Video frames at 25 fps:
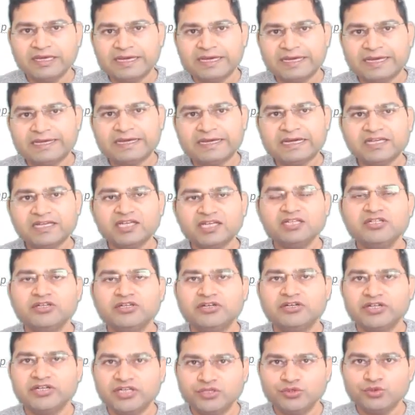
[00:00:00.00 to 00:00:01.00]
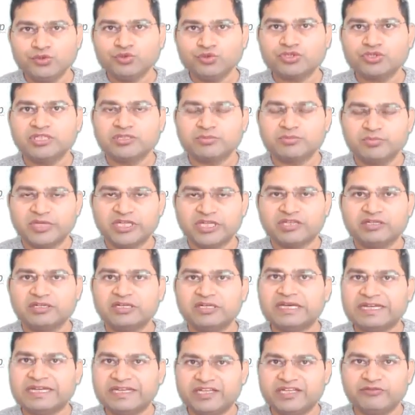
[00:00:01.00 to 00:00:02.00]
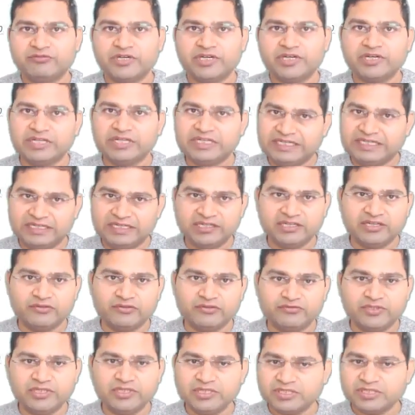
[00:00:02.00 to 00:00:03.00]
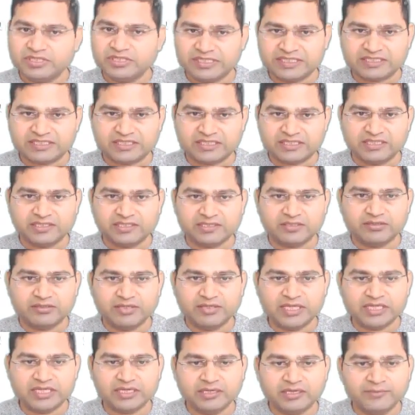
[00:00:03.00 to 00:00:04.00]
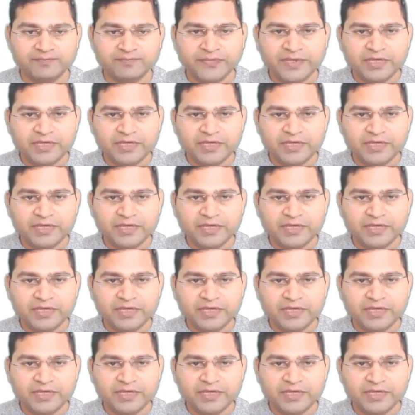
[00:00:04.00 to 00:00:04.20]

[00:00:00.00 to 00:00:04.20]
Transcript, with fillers: and I can reuse this method anywhere in any of the test case, right?